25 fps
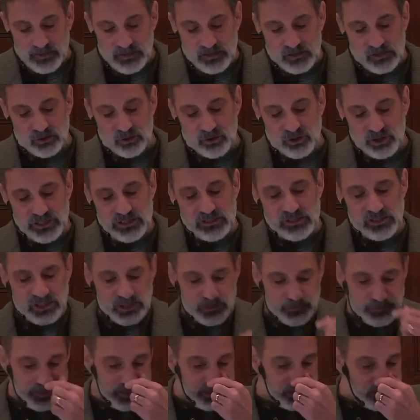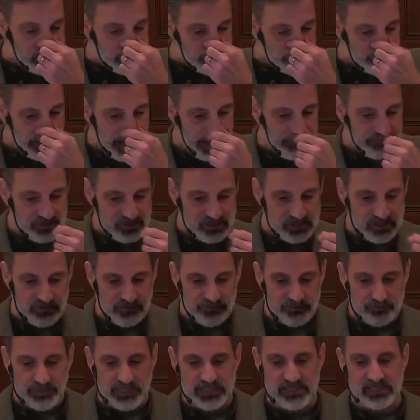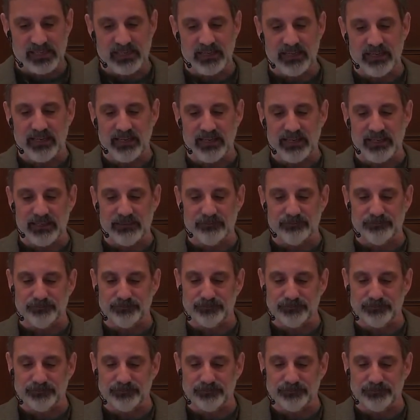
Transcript: So Jesus speaks this prophecy from Isaiah eight,